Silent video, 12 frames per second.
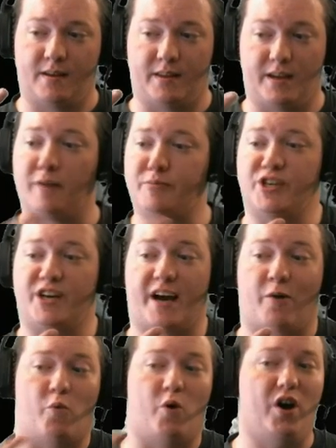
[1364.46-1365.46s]
The option I
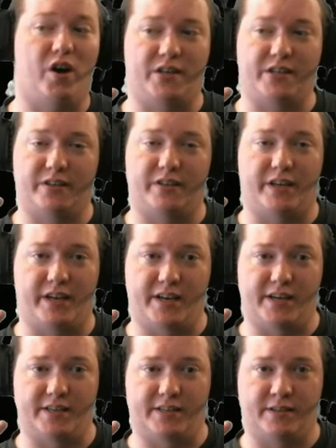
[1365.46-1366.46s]
want
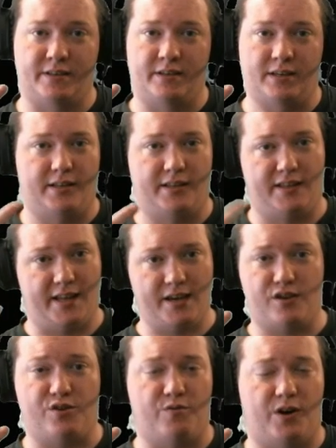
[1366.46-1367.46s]
is
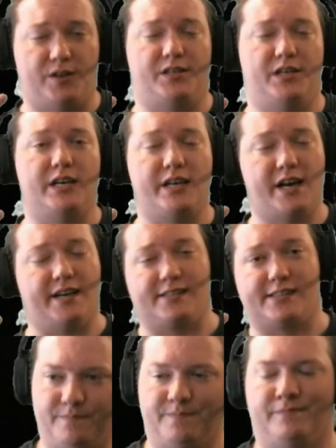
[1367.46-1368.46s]
thank you, Auntie. Yes.